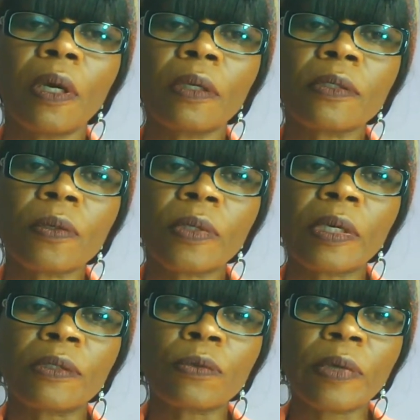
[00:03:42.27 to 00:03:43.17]
so
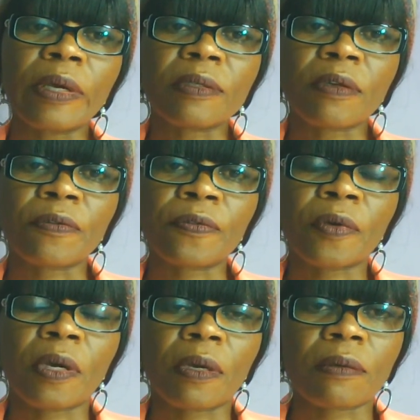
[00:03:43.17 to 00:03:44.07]
there are two kinds of
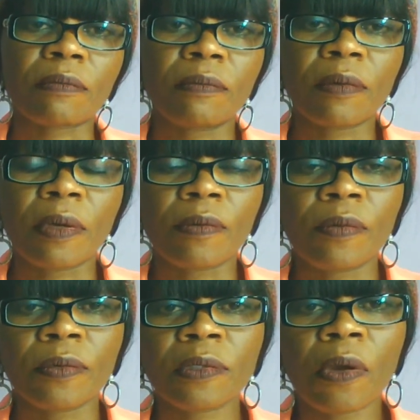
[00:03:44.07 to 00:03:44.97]

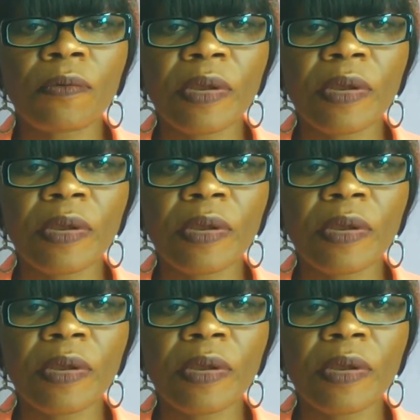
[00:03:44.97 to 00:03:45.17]
sun